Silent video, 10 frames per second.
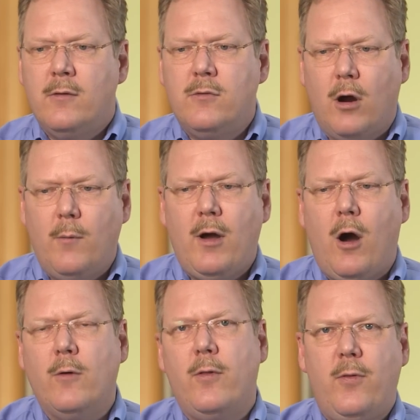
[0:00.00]
Dharma
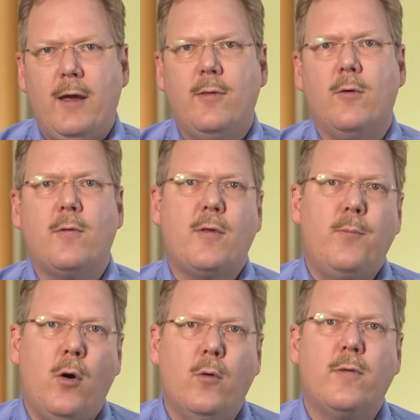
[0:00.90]
are the things you're
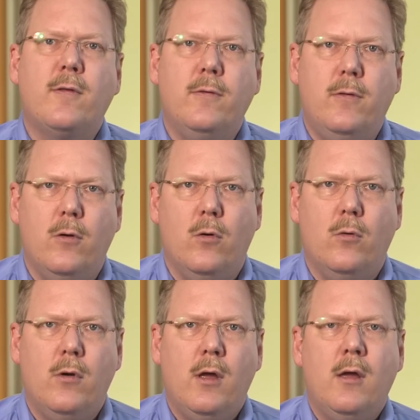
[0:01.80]
supposed to do.
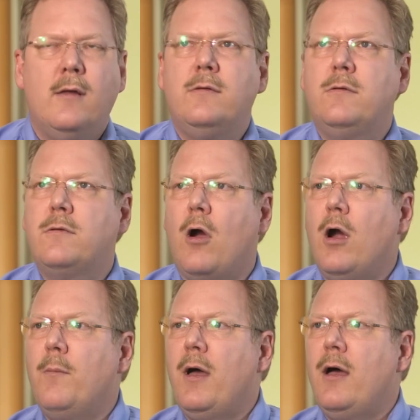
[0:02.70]

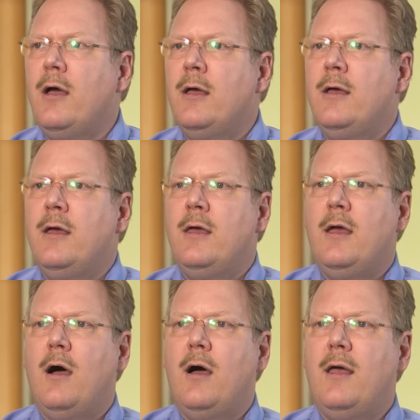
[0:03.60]
Dharma
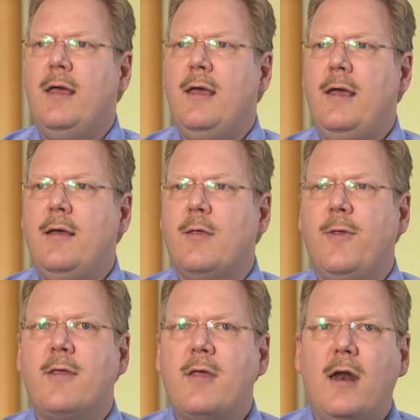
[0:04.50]
is the
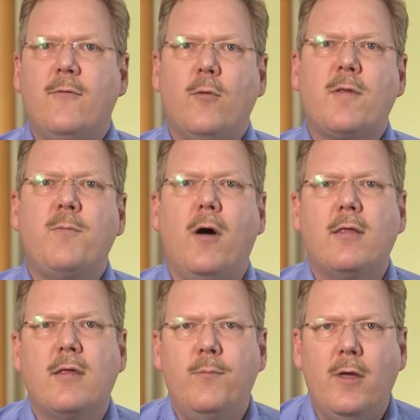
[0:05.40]
set of
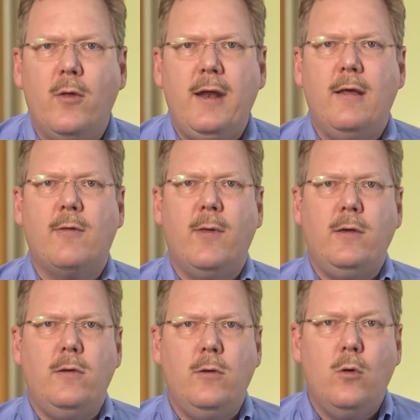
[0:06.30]
responsibilities that
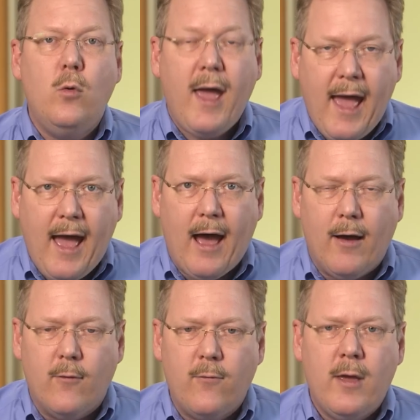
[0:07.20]
you
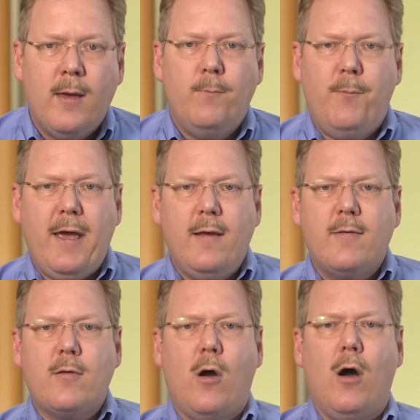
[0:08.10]
have
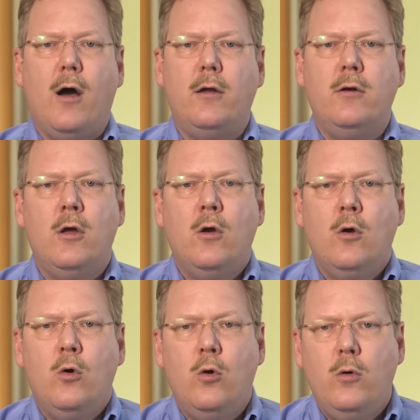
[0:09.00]
based on
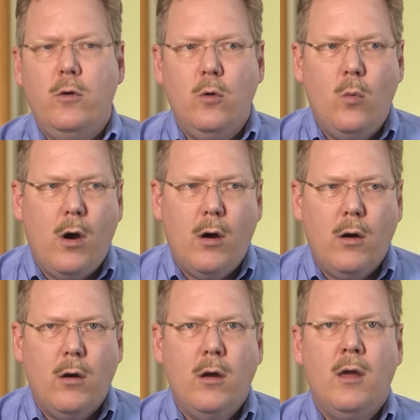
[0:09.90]
who you
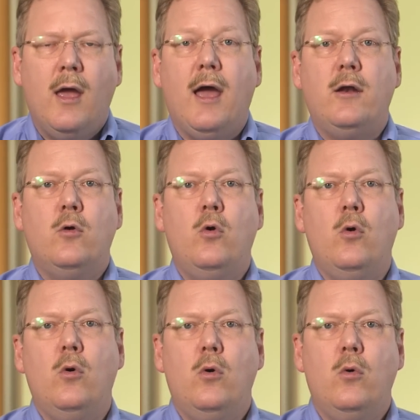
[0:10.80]
are and
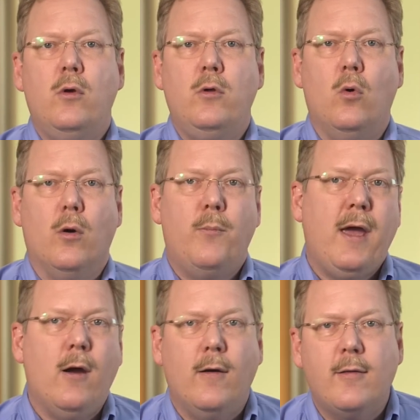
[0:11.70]
who your
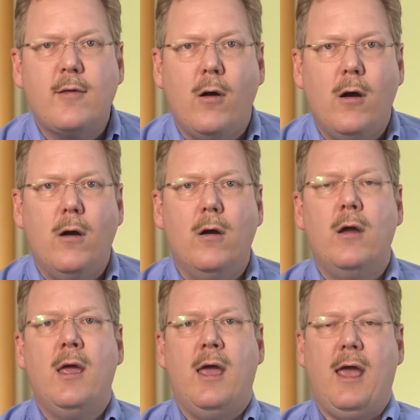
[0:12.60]
parents are
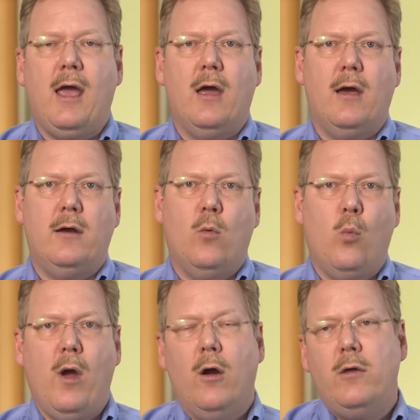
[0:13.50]
and
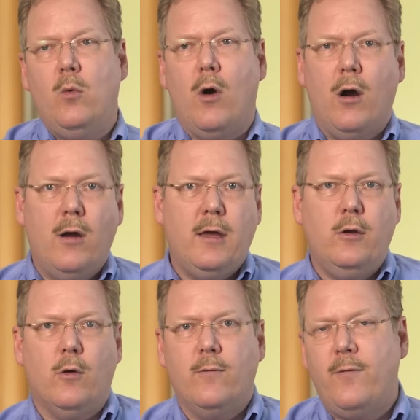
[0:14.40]
where you are in
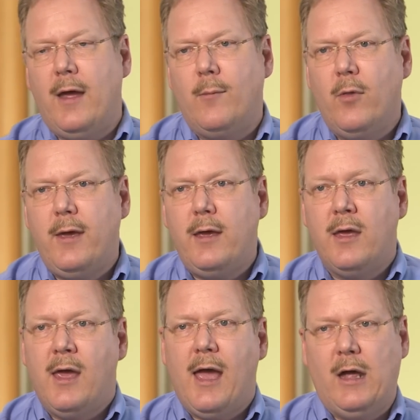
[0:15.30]
your family
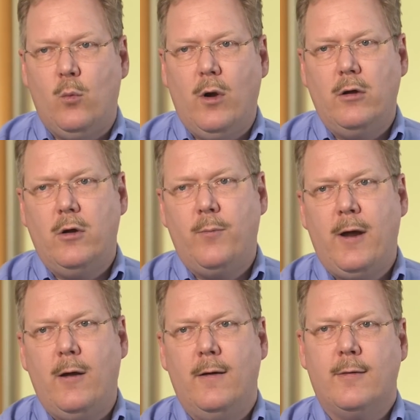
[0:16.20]
and where your
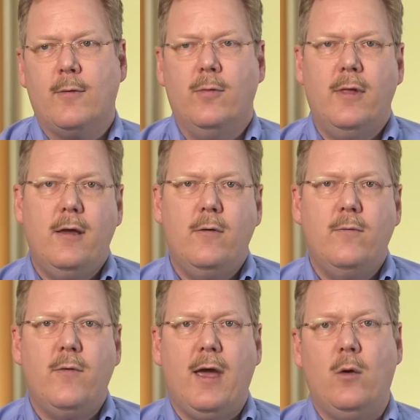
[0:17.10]
parents
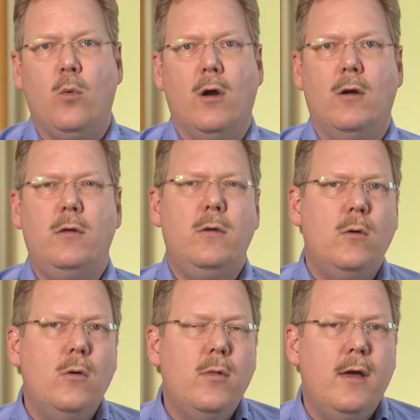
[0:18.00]
live and where
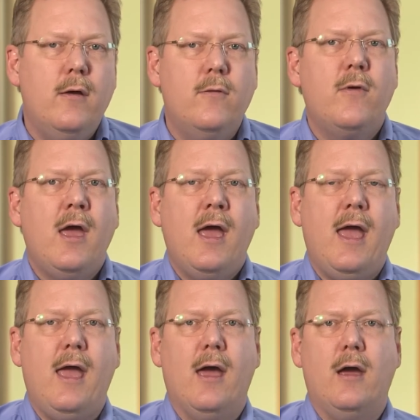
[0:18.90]
you live
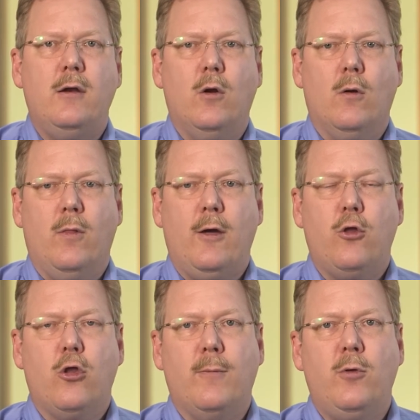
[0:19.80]
and your
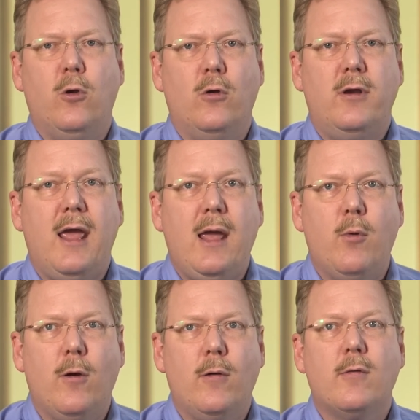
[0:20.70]
relationship to your
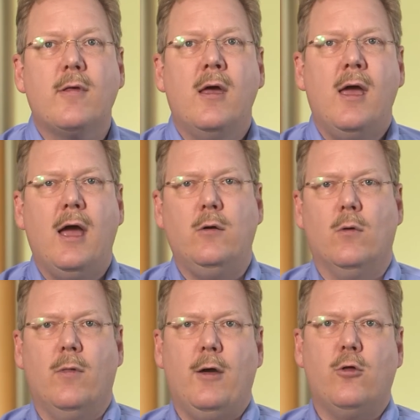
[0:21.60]
neighbors and your
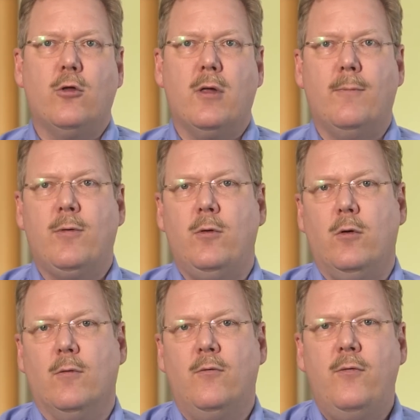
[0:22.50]
relationship to
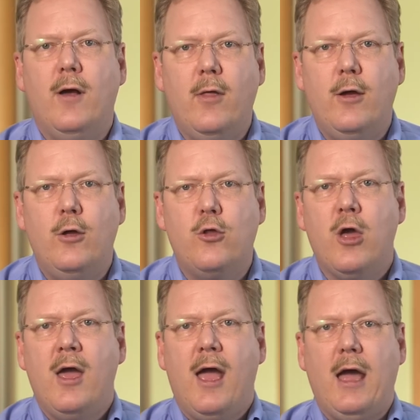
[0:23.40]
your village
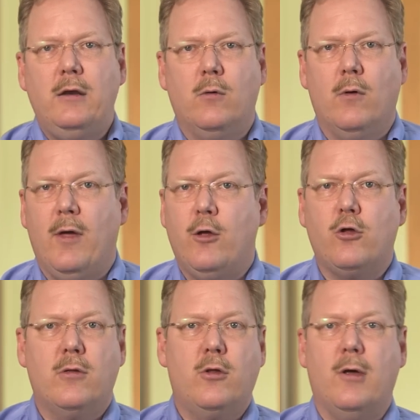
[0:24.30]
and your
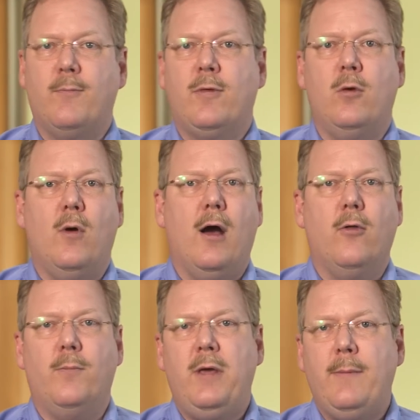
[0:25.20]
relationship to
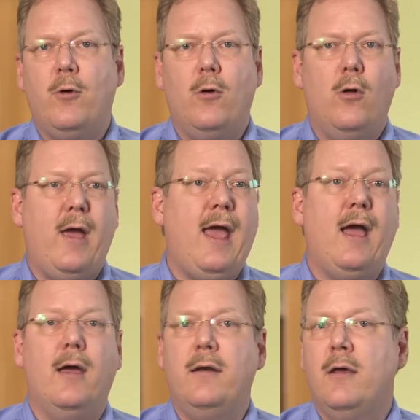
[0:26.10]
other people
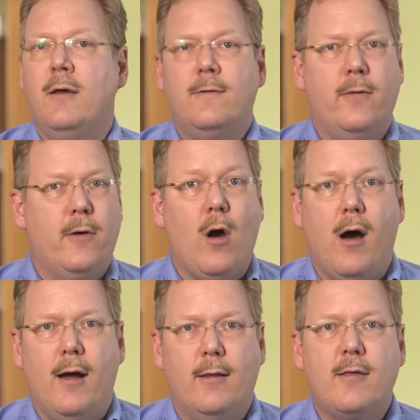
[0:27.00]
and to the
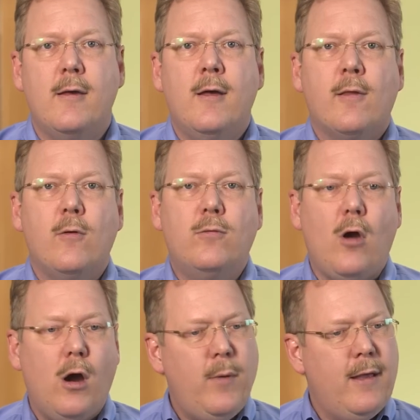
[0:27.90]
gods. So
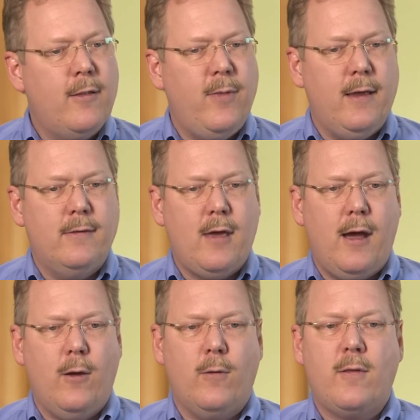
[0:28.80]
Dharma is the
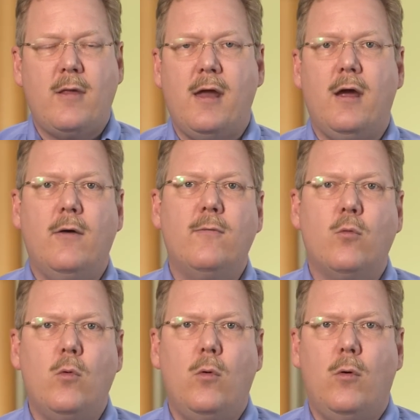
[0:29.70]
entire set of
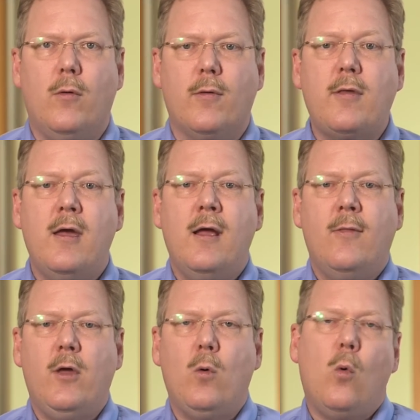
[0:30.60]
rules
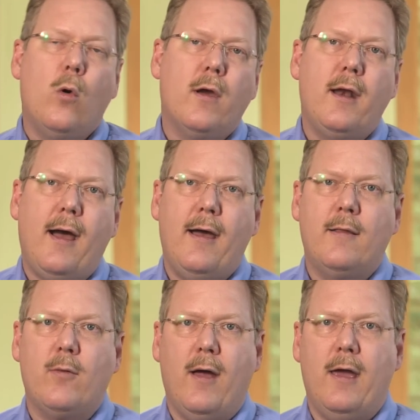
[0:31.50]
that
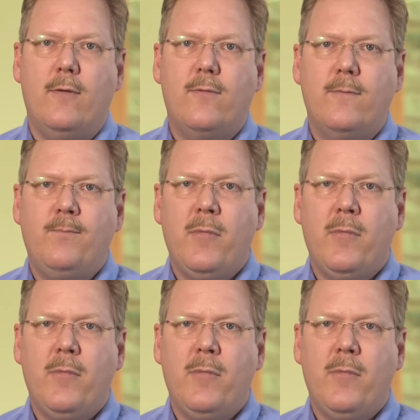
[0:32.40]
organize life.